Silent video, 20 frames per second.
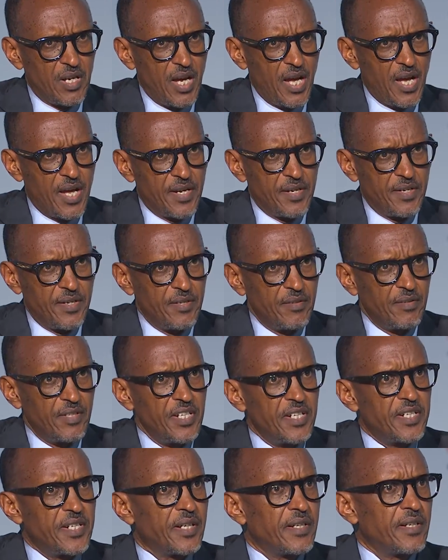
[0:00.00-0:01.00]
and
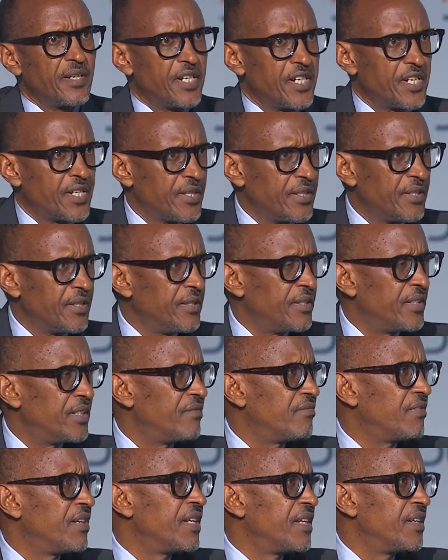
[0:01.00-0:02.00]
integration
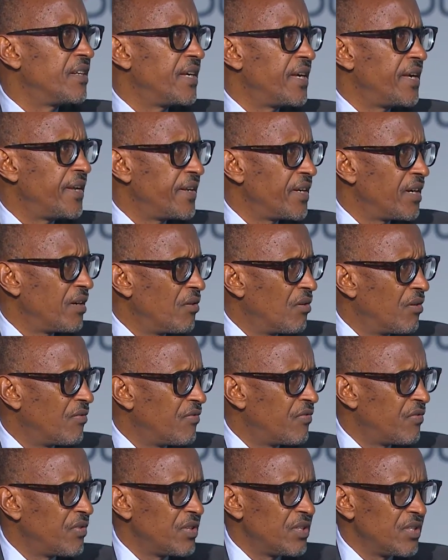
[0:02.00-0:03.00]
even in the area of
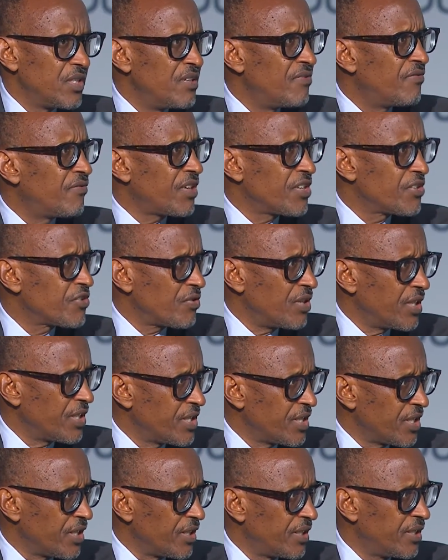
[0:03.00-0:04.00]

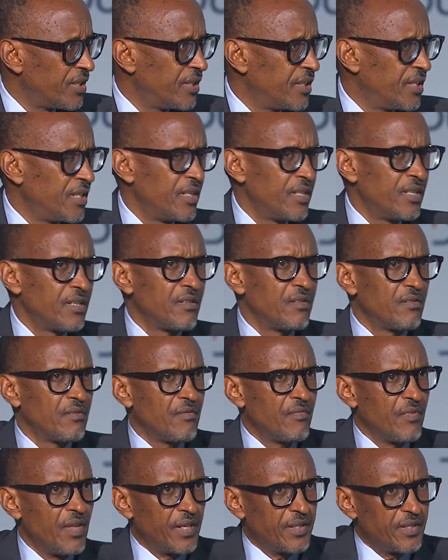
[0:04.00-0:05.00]
infrastructure
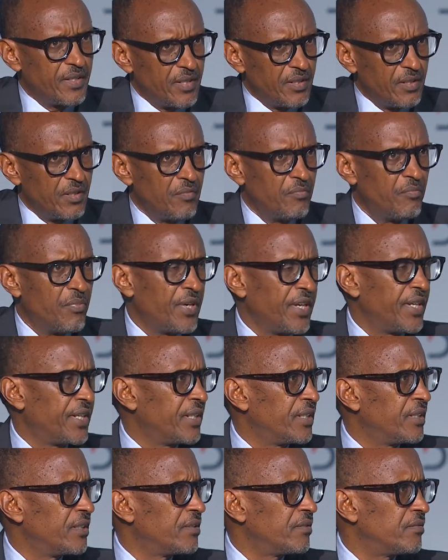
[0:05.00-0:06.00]
that
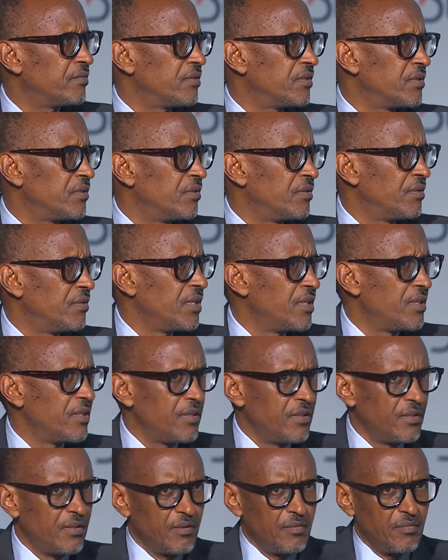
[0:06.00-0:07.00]
bring
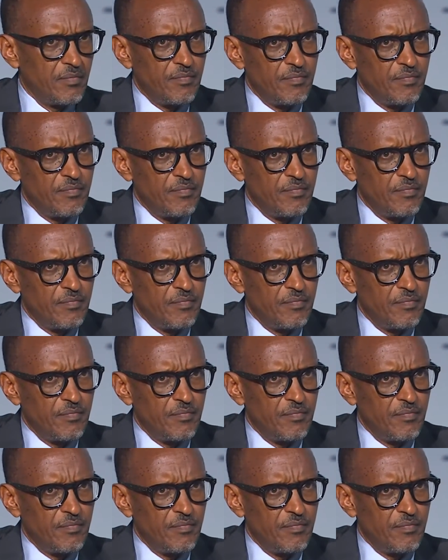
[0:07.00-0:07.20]
the